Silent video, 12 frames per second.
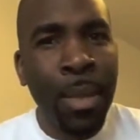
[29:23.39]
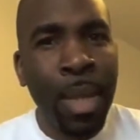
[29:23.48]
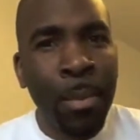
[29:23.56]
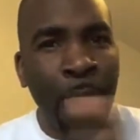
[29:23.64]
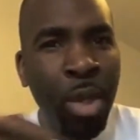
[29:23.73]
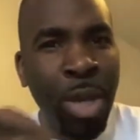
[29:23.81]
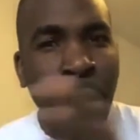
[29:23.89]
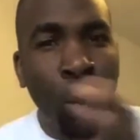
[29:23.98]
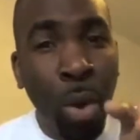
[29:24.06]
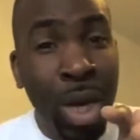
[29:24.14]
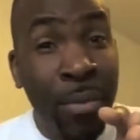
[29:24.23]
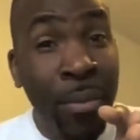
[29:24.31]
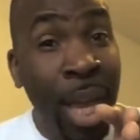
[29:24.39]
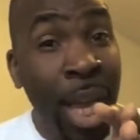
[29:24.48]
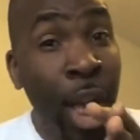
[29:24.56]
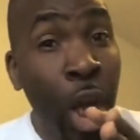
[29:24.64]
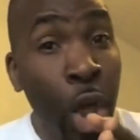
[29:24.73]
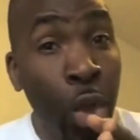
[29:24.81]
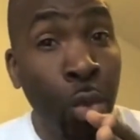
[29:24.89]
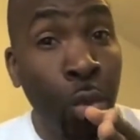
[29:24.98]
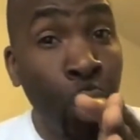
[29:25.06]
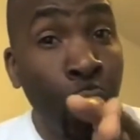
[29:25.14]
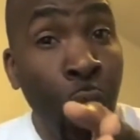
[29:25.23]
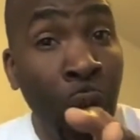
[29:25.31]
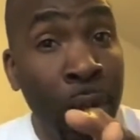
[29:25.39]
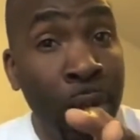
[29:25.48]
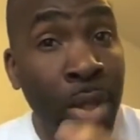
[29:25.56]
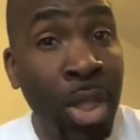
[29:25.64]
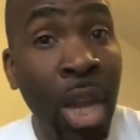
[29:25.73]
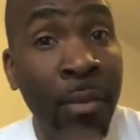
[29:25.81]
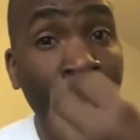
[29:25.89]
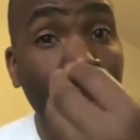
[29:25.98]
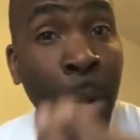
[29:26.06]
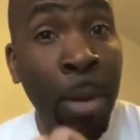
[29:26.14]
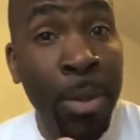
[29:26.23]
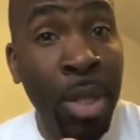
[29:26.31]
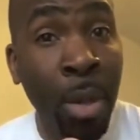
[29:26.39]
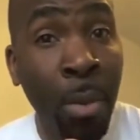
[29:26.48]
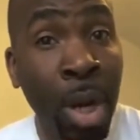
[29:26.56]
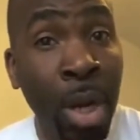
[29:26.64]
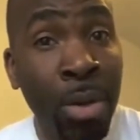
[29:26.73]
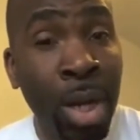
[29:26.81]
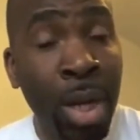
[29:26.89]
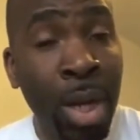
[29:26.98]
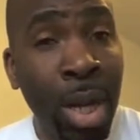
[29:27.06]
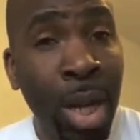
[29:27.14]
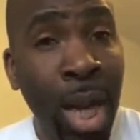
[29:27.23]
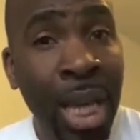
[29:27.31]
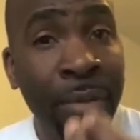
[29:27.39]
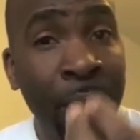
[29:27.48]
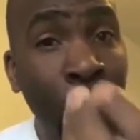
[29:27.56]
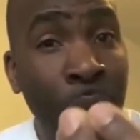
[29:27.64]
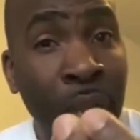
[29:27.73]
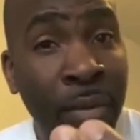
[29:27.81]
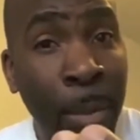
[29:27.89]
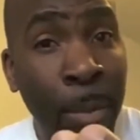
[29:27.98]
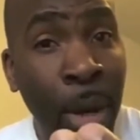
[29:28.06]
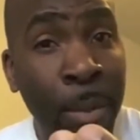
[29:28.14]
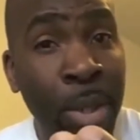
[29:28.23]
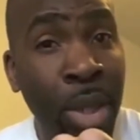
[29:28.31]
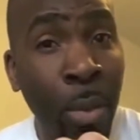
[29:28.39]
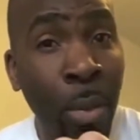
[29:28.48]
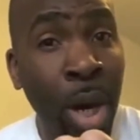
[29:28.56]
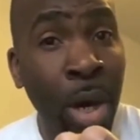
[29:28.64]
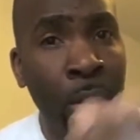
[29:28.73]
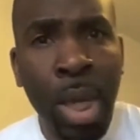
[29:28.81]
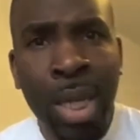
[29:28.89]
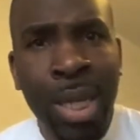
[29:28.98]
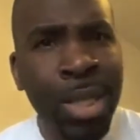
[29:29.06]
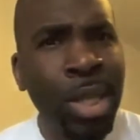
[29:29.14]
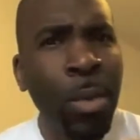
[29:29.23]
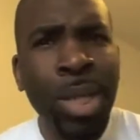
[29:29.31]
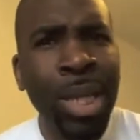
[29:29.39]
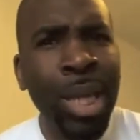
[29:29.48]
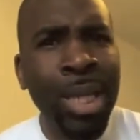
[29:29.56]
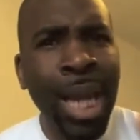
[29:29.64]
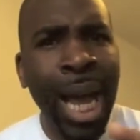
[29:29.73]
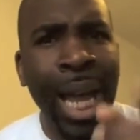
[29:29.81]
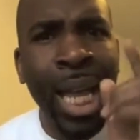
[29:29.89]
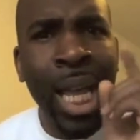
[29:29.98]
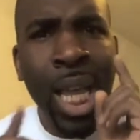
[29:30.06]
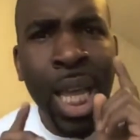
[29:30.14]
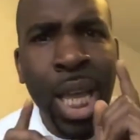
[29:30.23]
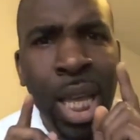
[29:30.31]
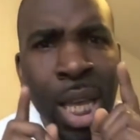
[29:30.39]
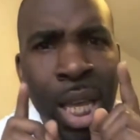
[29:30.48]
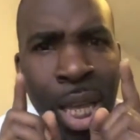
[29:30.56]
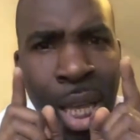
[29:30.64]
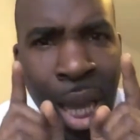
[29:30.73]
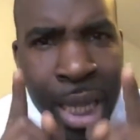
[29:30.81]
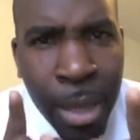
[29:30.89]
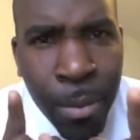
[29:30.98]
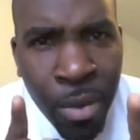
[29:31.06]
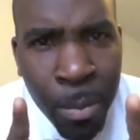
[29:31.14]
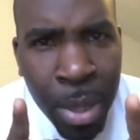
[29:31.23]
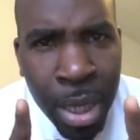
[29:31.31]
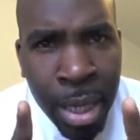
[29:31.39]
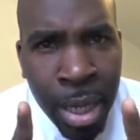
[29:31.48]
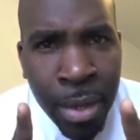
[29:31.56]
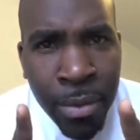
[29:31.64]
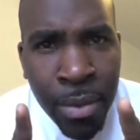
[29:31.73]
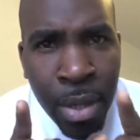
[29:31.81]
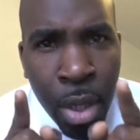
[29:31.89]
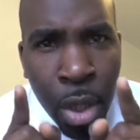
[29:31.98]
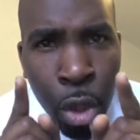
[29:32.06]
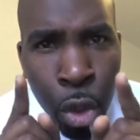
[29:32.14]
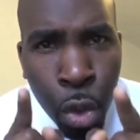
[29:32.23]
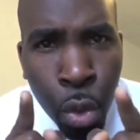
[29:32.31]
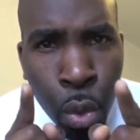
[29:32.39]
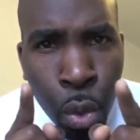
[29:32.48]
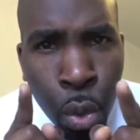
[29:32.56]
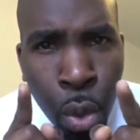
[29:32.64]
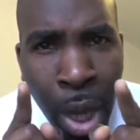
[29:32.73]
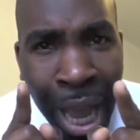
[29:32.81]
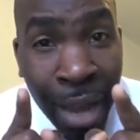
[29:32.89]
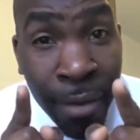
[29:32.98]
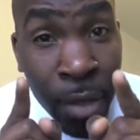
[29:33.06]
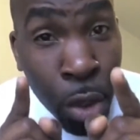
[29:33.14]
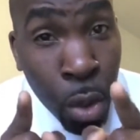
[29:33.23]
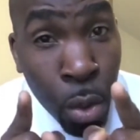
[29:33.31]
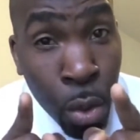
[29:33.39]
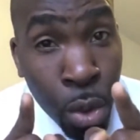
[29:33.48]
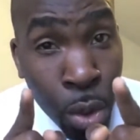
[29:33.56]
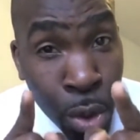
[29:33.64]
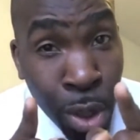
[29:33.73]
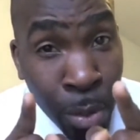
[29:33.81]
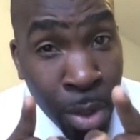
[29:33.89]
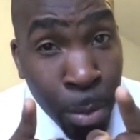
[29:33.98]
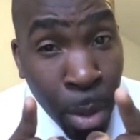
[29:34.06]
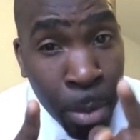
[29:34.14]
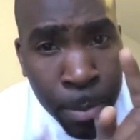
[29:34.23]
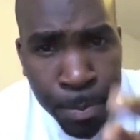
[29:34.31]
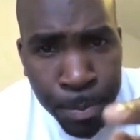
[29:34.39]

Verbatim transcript: Because when you walk in fear, you do not serve your purpose to the world. And if you don't serve the purpose of the world, then someone's going to die. I keep repeating this. You have the solution to someone's problem.